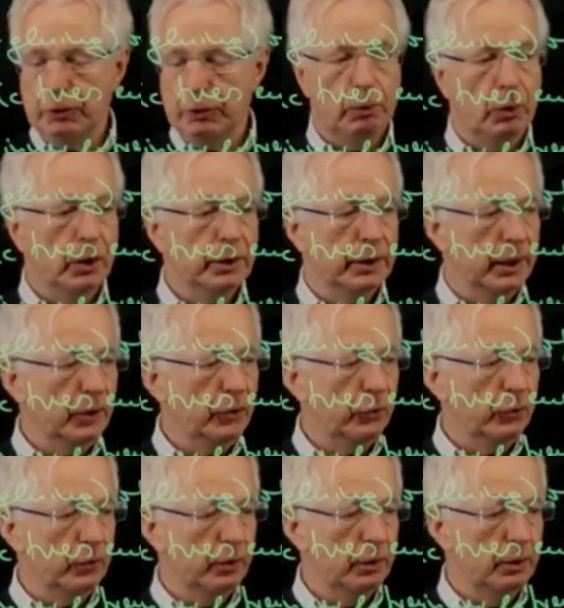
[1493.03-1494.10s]
the
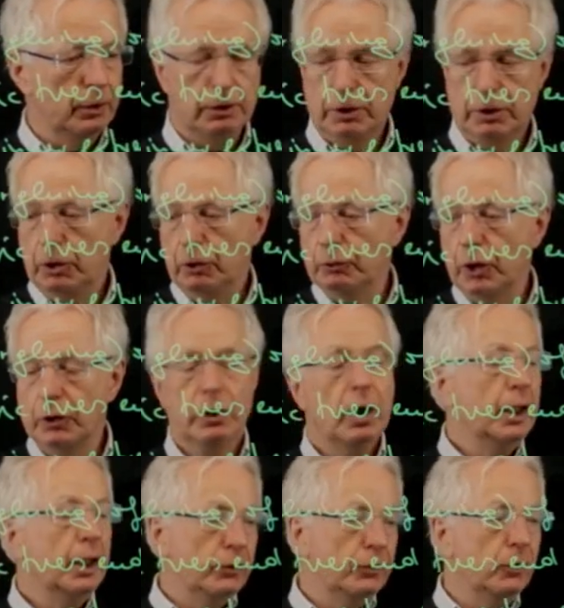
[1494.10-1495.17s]
vertex. Okay, of yeah. course,
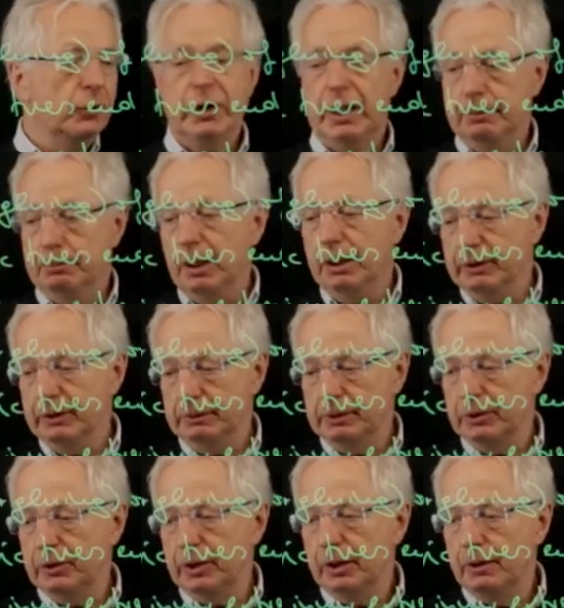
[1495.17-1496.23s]
it's the same. I
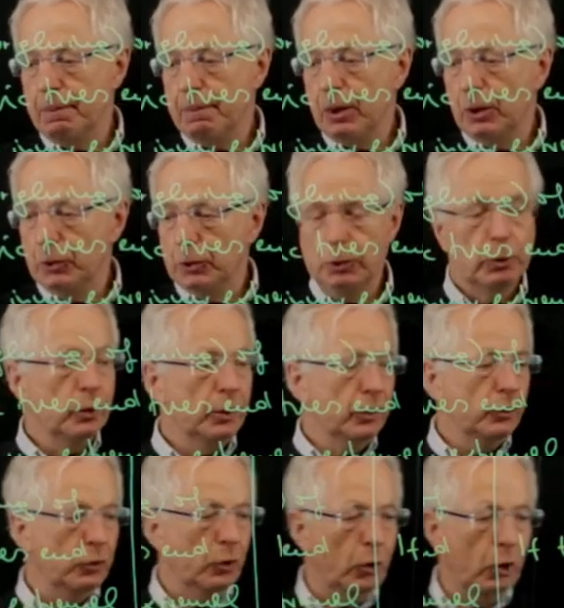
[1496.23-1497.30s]
mean, the U
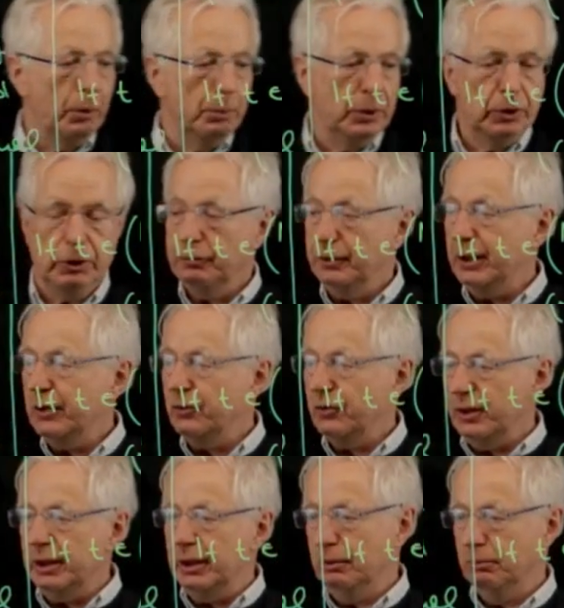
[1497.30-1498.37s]
is the orbit of
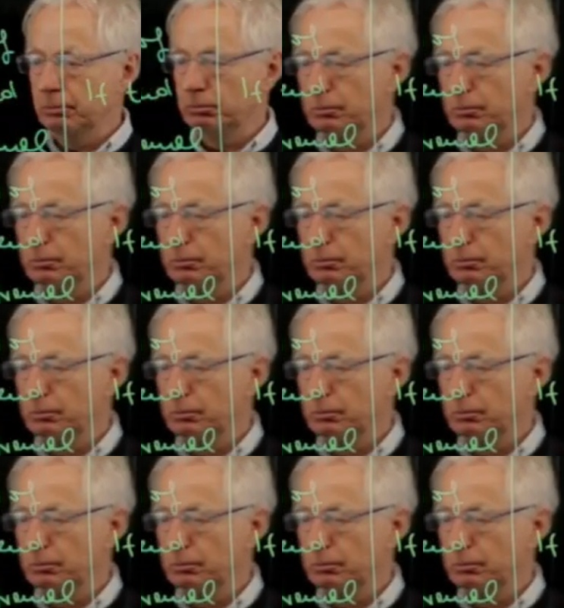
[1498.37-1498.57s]
xt